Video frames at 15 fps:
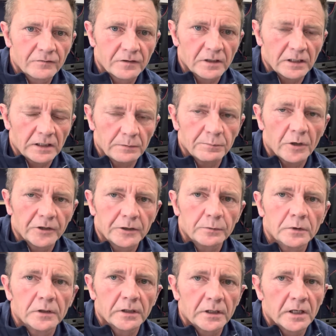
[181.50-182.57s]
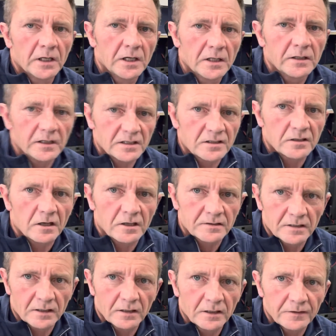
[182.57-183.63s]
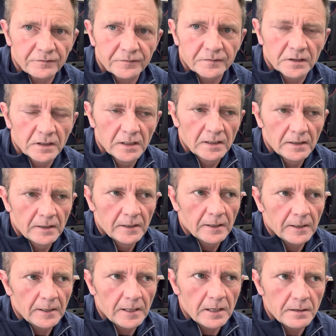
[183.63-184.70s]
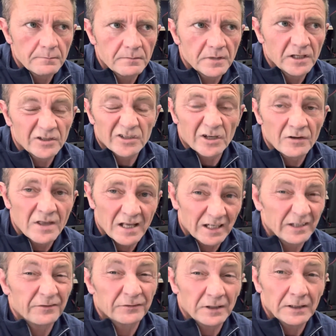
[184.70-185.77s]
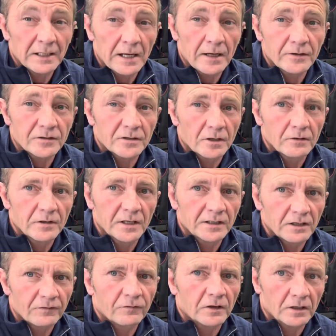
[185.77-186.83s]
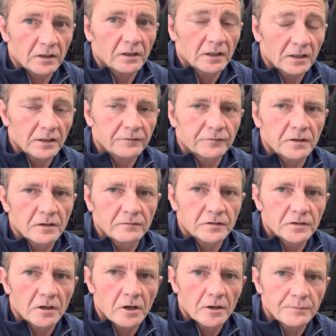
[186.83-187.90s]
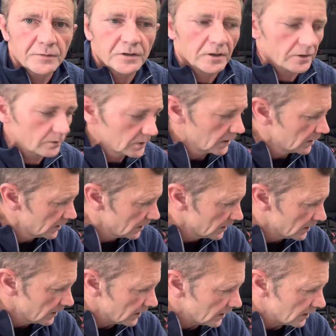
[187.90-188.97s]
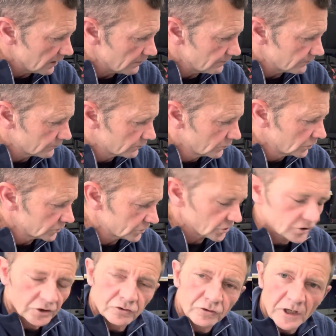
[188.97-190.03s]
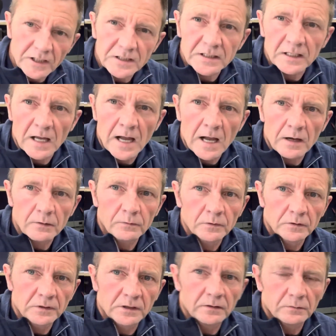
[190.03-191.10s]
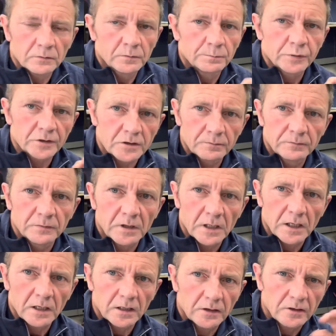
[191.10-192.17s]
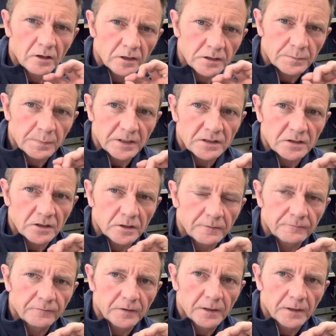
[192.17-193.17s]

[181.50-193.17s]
the bodywork, they start to lift. And so they're lifting now, so they're definitely going to lift over time. So we'll just address that. We'll put a nice piece of